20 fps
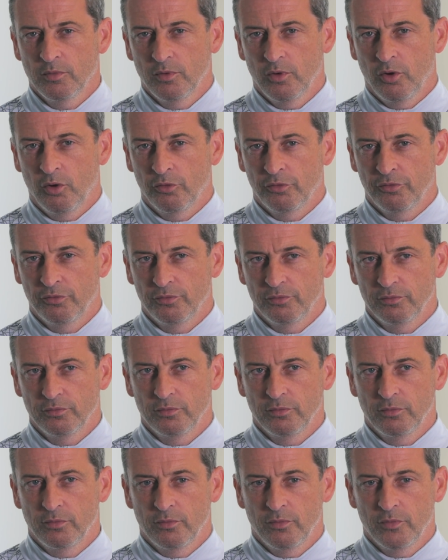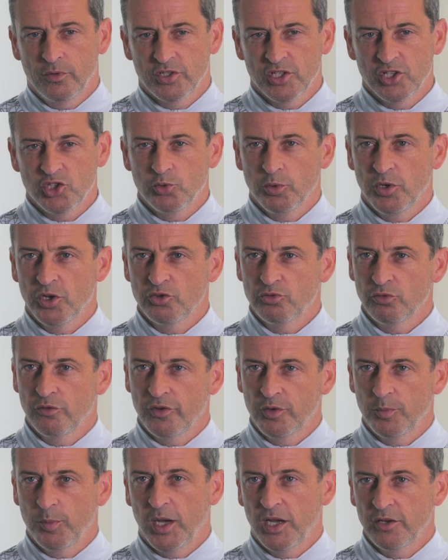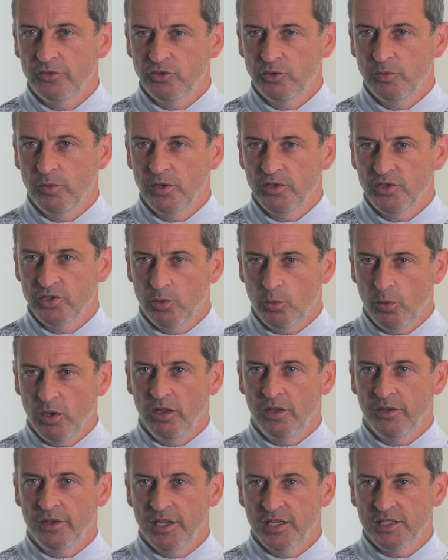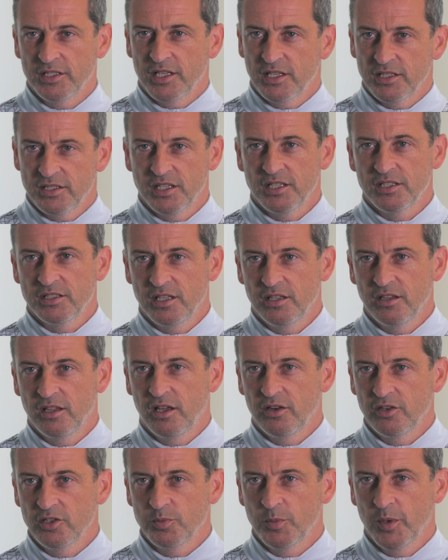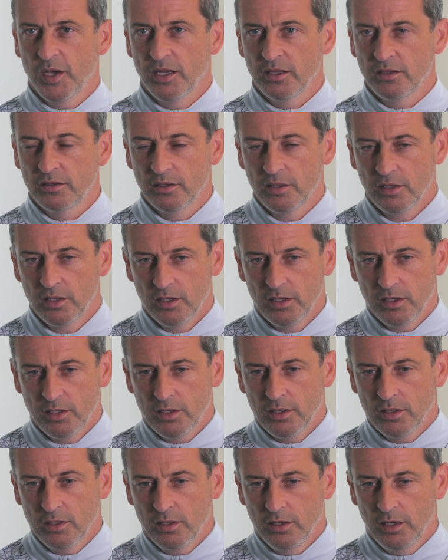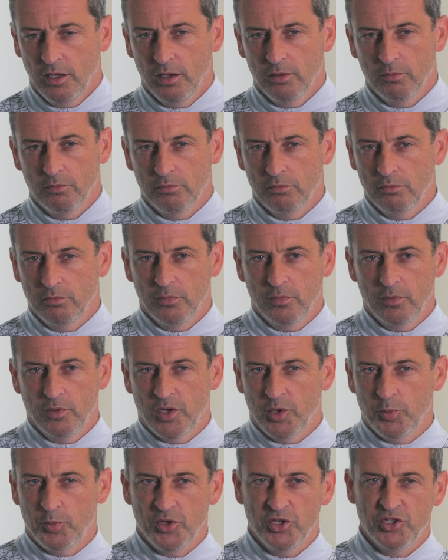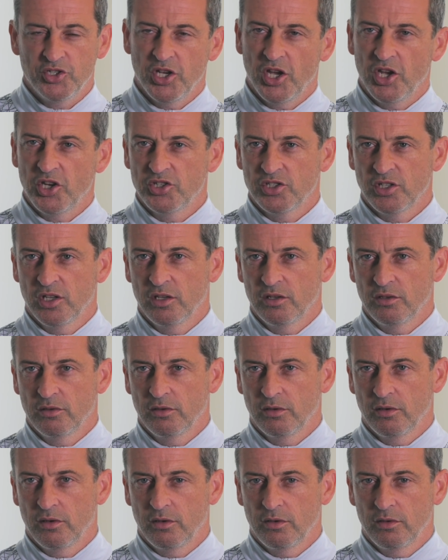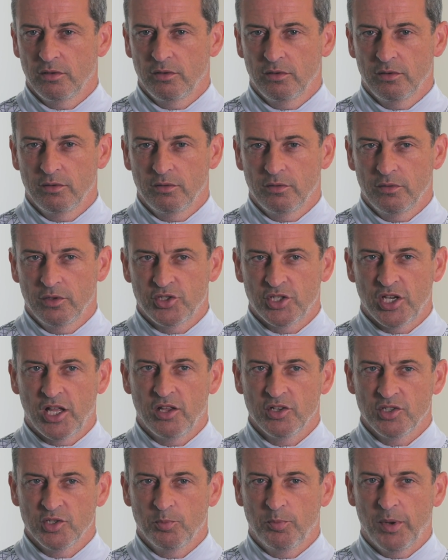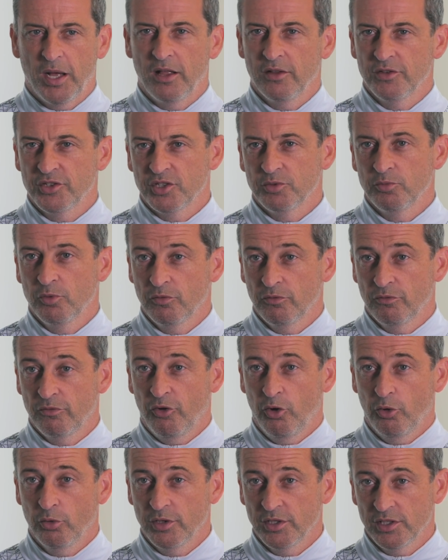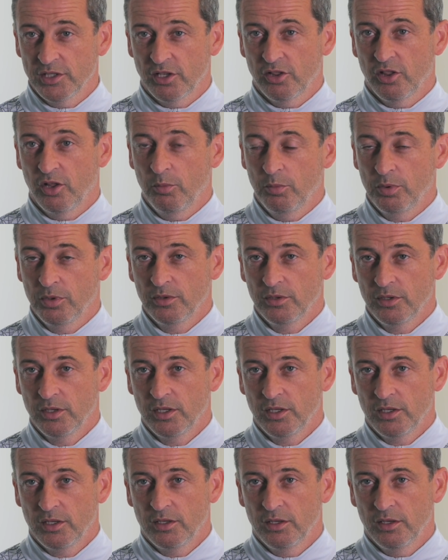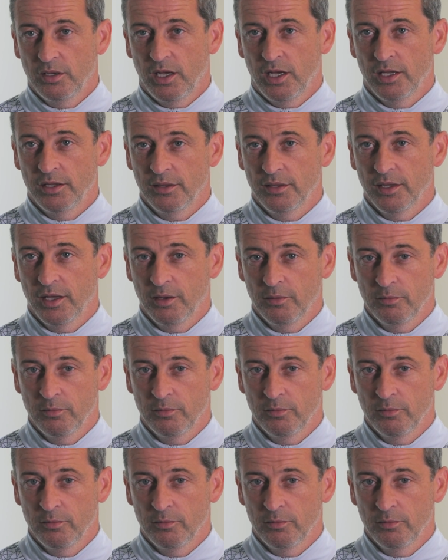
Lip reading: of the situation over the past few months, their willingness to assist in that respect, their appreciation of the challenge of balancing moving forward as a club, and